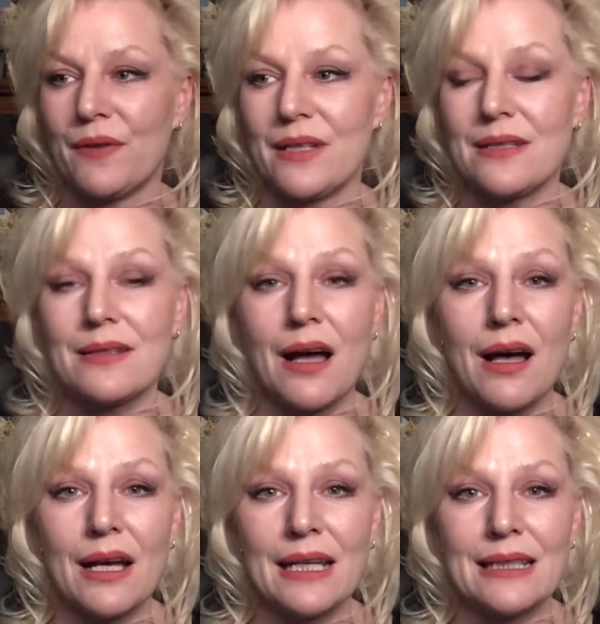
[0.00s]
the
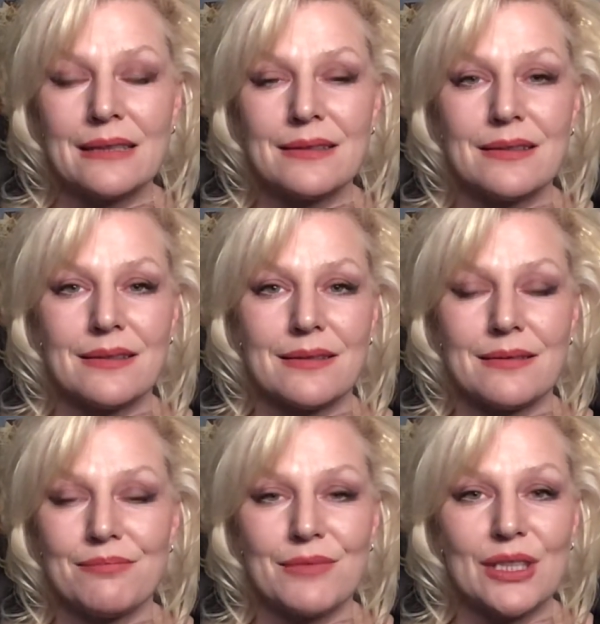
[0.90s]
signs,
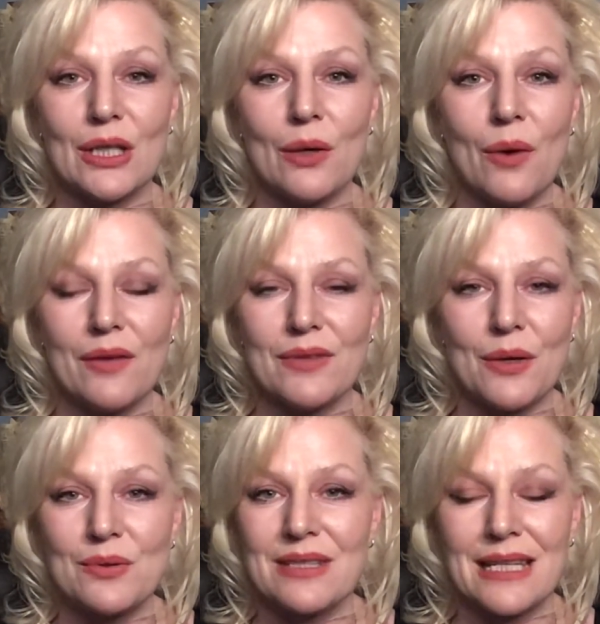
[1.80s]
you know,
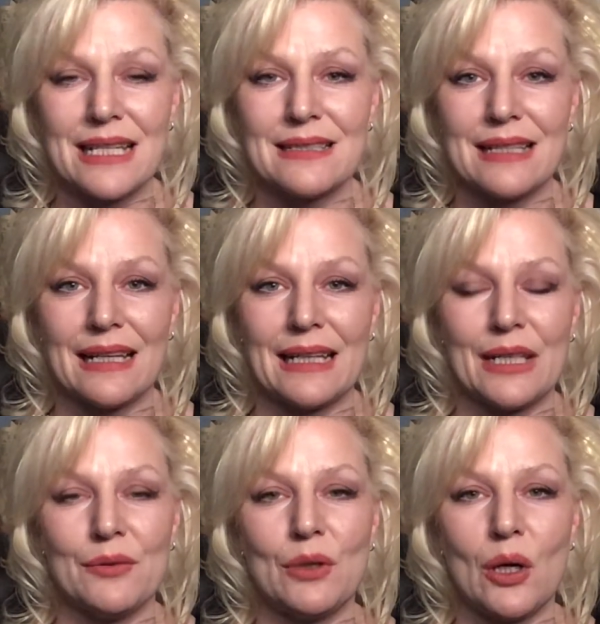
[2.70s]
those things that let
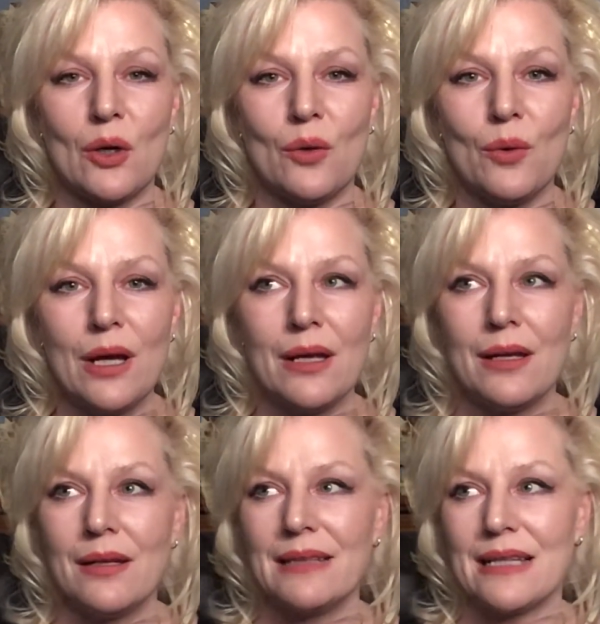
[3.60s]
you know
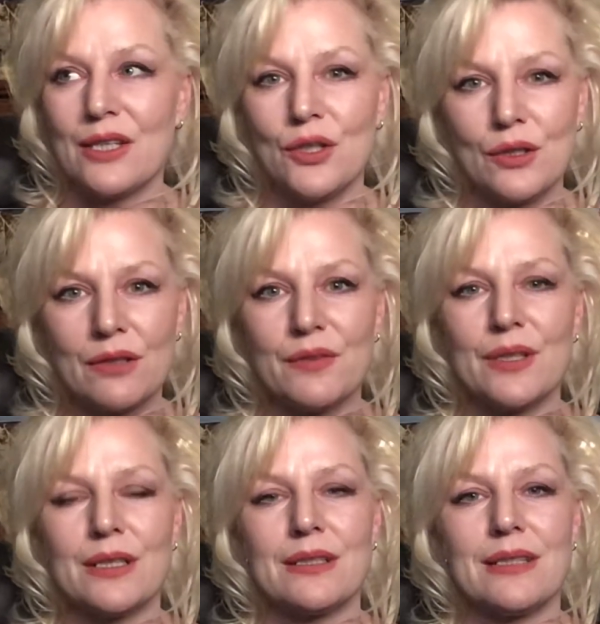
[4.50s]
that the
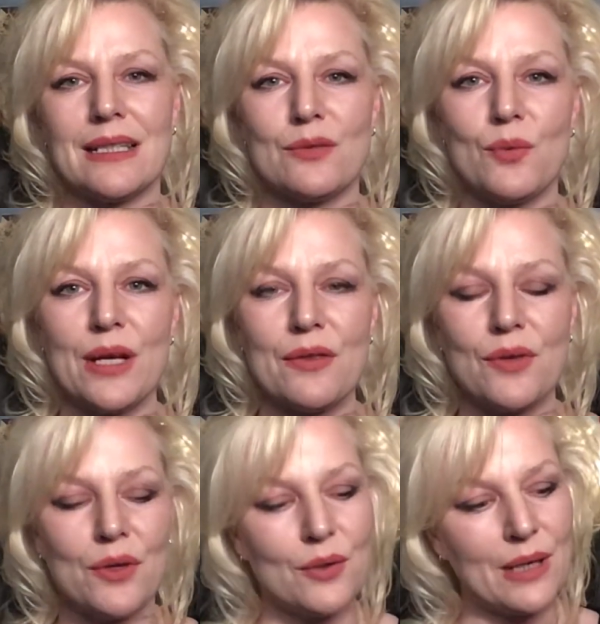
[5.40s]
universe is with
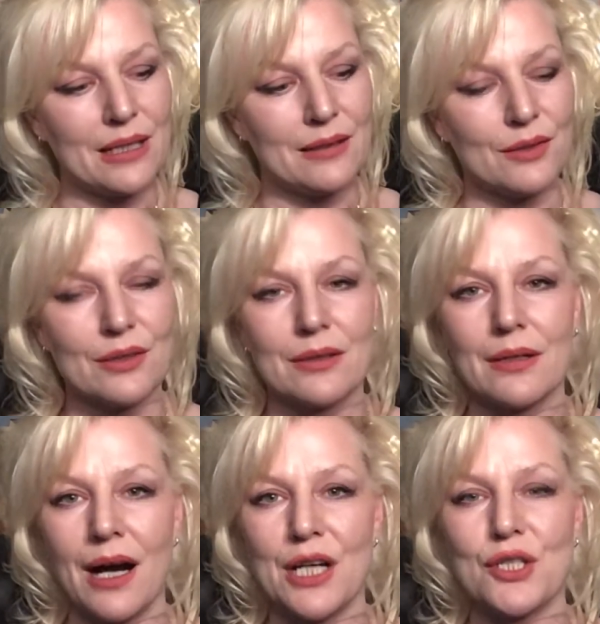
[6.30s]
you and they're
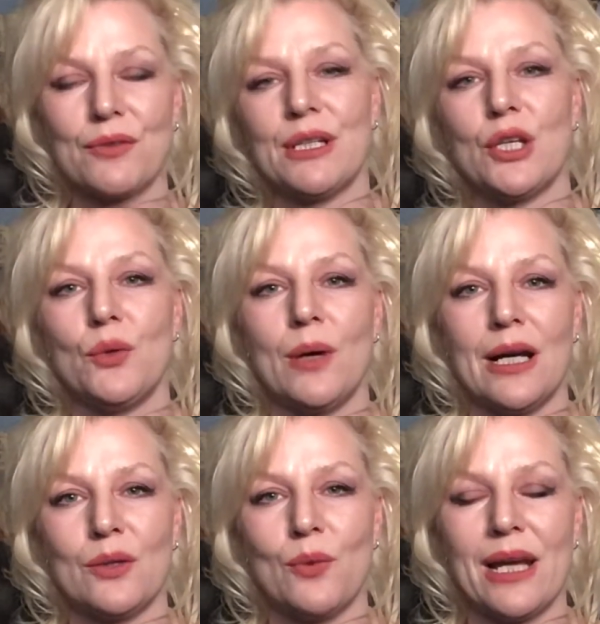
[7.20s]
ushering you
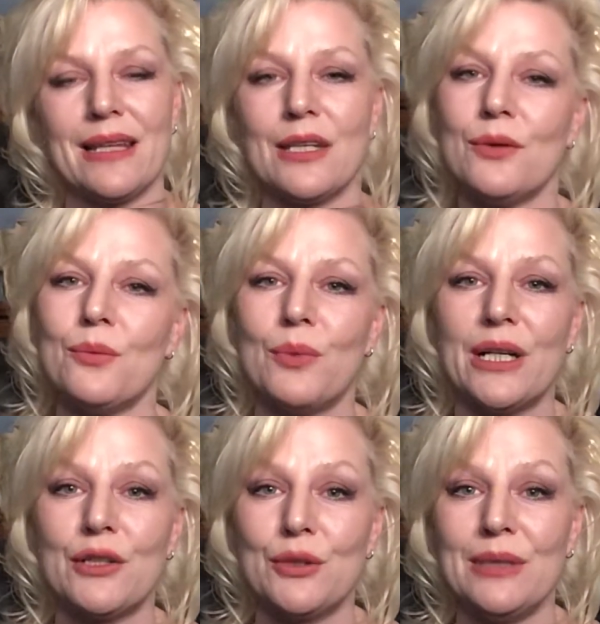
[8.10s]
on the way that you,
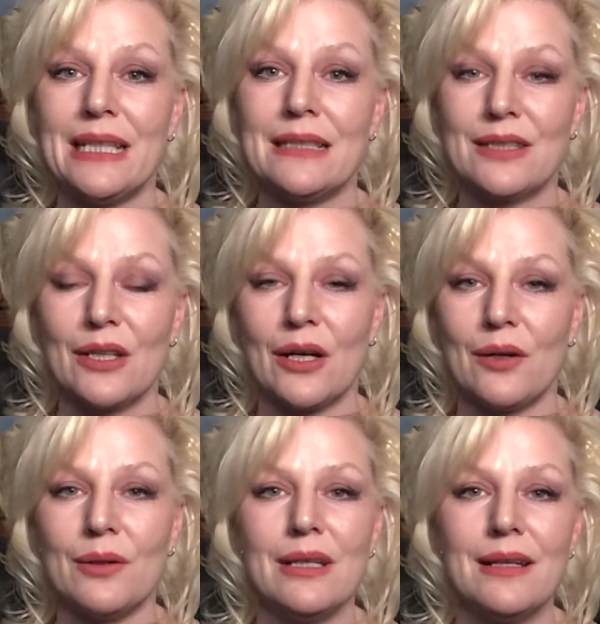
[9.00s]
where you need to
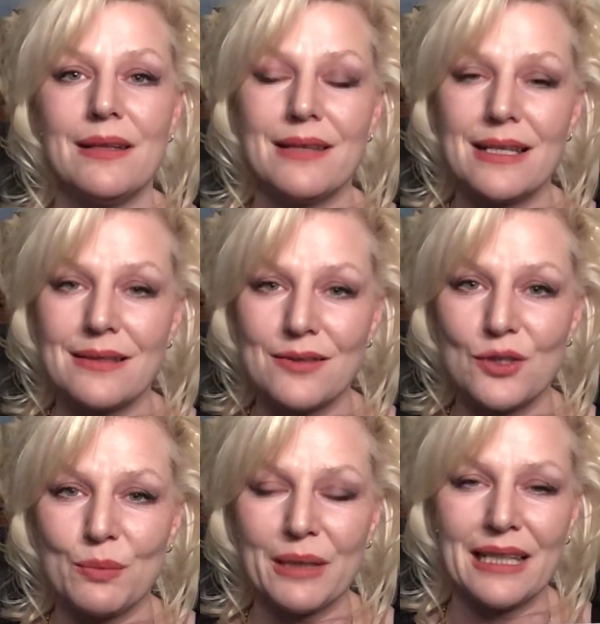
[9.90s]
go. This is
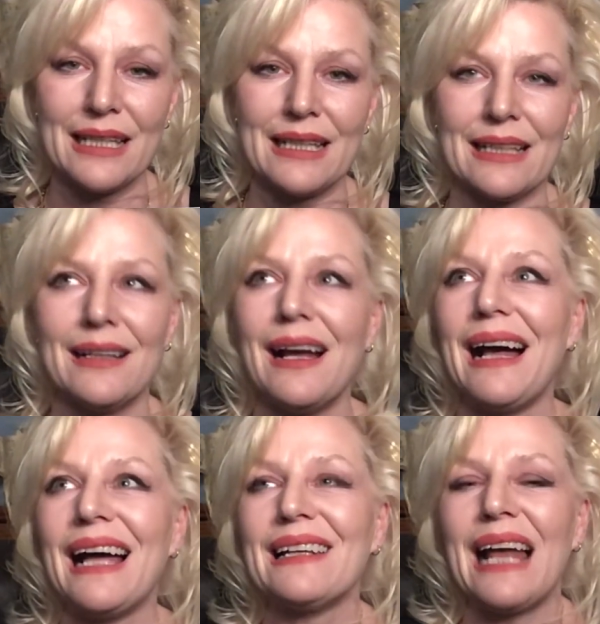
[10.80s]
your beginning.
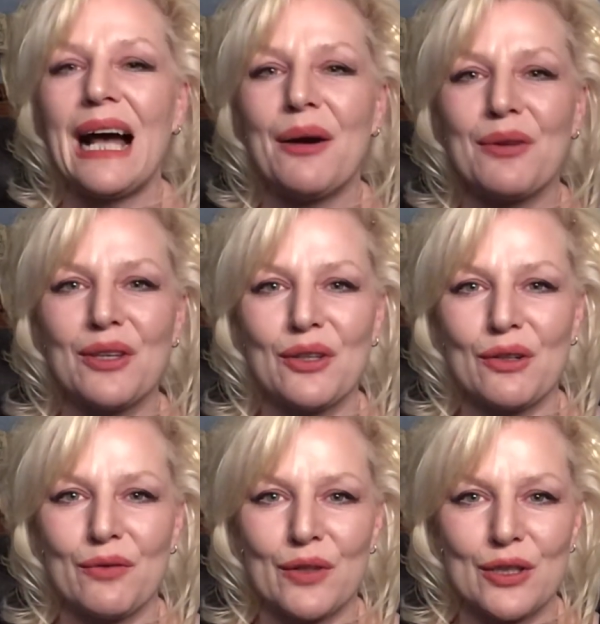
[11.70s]
Allow the
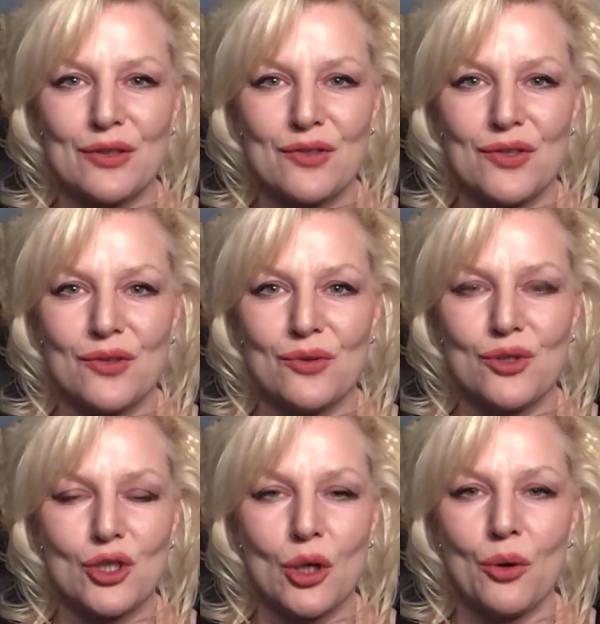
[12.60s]
universe to
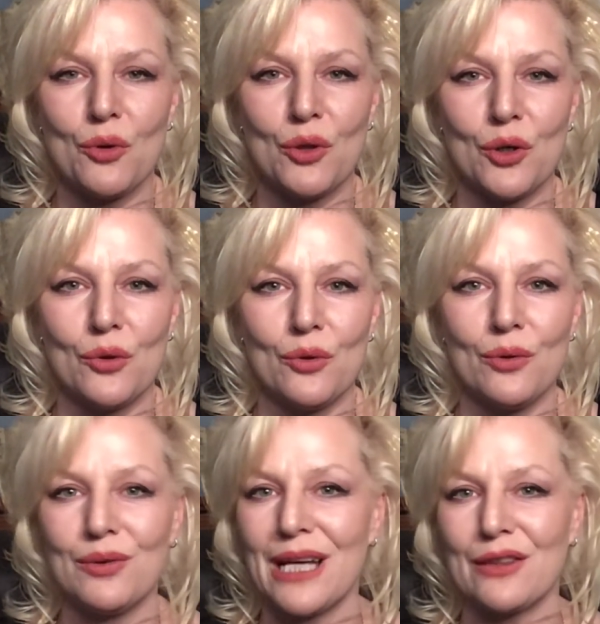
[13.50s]
show
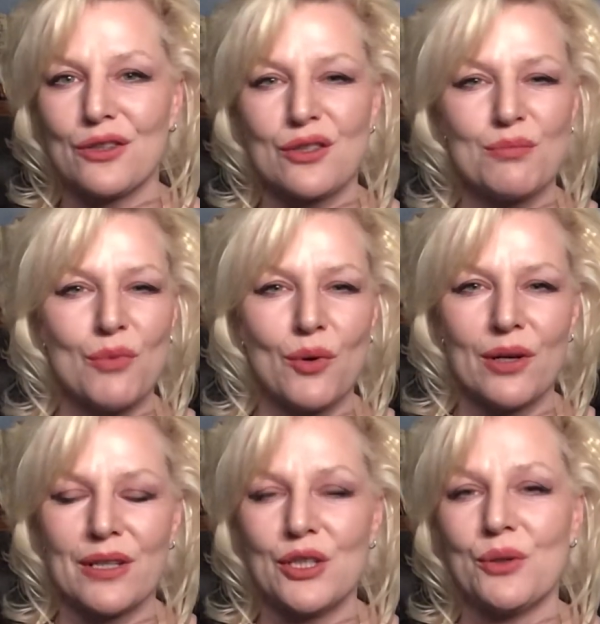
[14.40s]
you that there's more
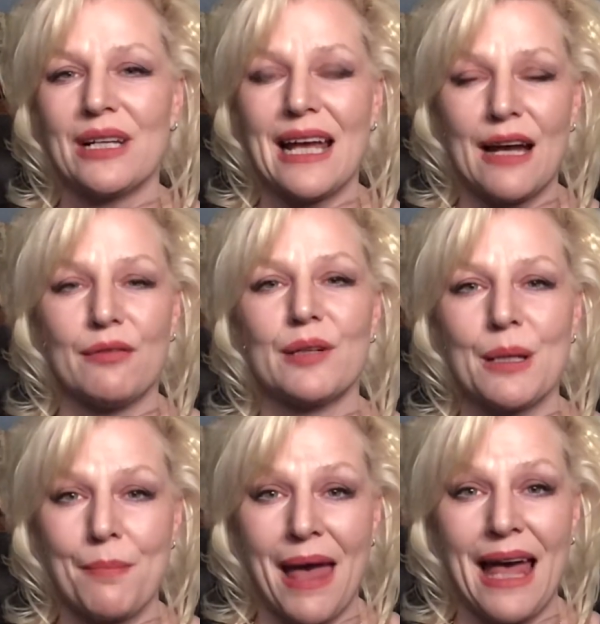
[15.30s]
than you could ever
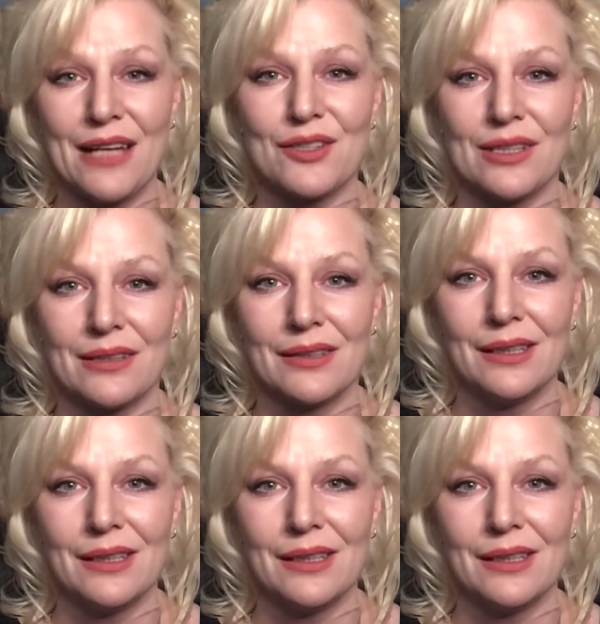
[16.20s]
imagine.